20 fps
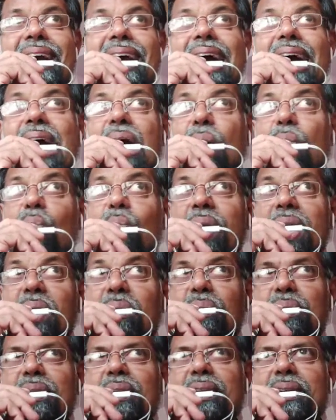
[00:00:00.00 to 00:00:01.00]

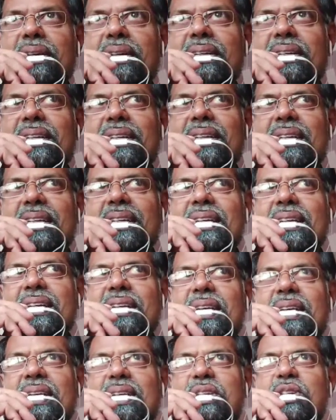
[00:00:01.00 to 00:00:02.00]
However,
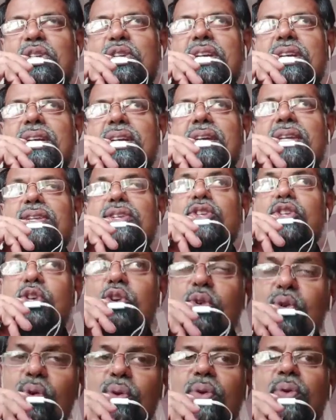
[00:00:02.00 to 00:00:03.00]
she
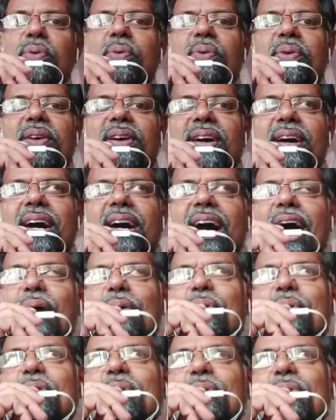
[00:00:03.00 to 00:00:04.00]
knew
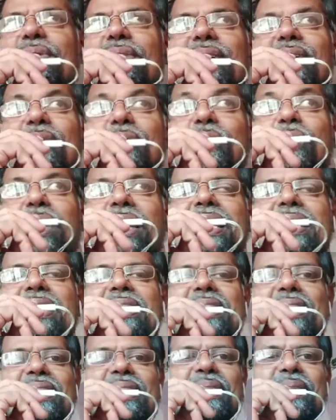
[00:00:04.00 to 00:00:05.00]
how to write
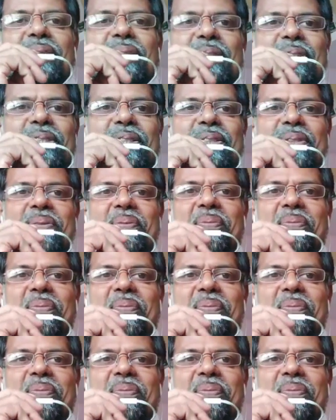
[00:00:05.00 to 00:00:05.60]
English.